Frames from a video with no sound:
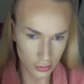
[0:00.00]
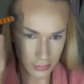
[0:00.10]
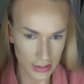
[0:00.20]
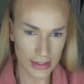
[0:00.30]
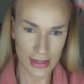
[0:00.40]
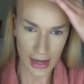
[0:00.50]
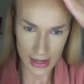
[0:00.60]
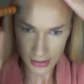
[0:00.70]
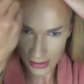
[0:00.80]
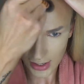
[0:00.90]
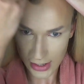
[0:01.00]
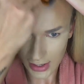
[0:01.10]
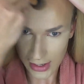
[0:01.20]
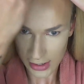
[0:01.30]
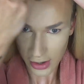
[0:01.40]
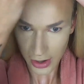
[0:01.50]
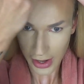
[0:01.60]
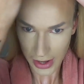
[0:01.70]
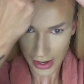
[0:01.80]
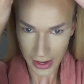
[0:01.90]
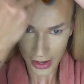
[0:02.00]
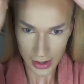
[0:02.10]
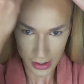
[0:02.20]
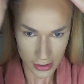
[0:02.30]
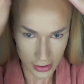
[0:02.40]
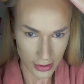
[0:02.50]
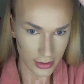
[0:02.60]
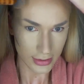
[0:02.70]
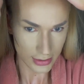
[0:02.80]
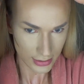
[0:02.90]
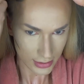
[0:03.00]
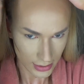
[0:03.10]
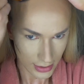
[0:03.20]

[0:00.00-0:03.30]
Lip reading: don't be scared to get it in your hair, because